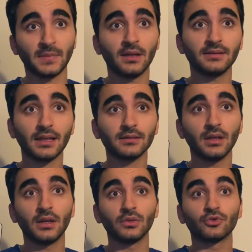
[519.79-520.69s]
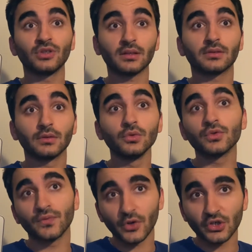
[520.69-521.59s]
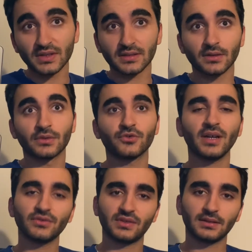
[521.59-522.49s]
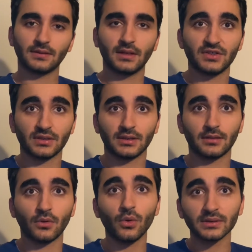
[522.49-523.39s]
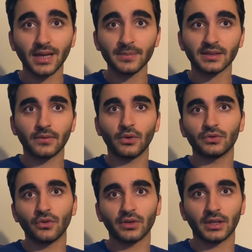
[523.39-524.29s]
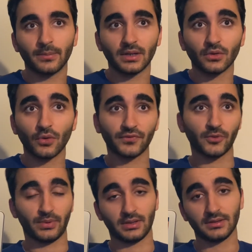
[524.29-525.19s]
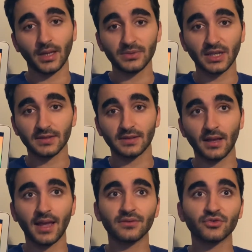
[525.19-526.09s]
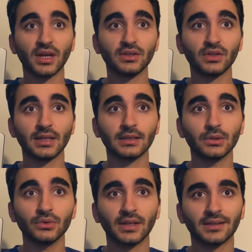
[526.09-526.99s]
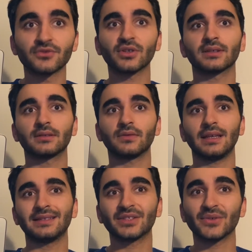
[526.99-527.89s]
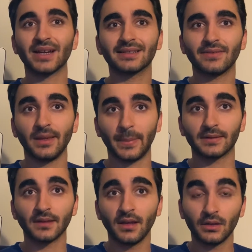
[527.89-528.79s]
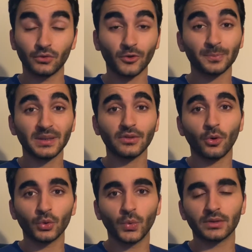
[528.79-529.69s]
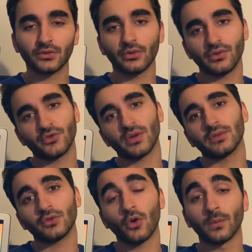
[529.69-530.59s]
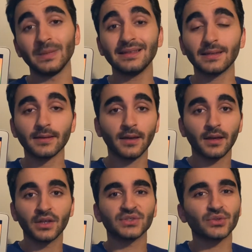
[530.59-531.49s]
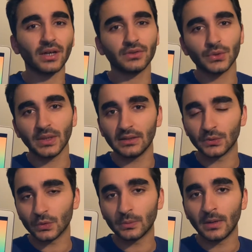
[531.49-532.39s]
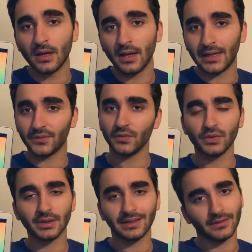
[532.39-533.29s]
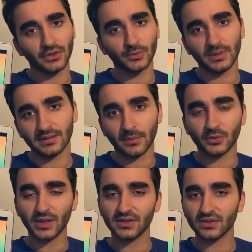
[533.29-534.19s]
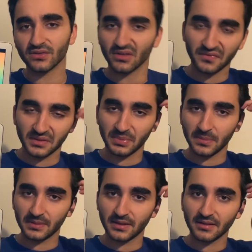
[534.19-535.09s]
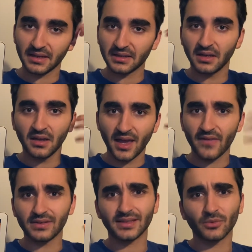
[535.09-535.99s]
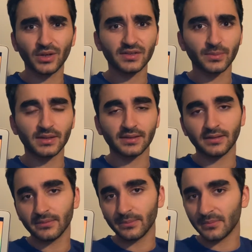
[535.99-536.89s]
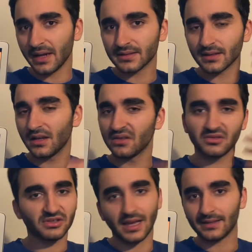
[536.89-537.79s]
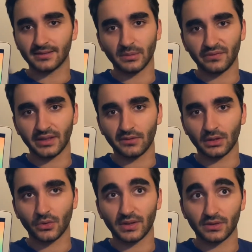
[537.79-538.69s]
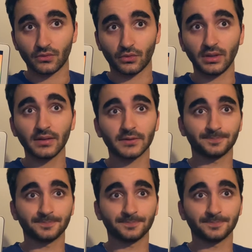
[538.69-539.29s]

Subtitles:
Then do not lose focus. Try to stick to the agenda at all times and avoid talking about off-topic subjects, and try to include an interactive element. Don't be the only one talking throughout the whole meeting. Try to read the room, and if you feel like there could be some questions, if the people are like having some question marks in their minds, just ask them if they have any questions or not.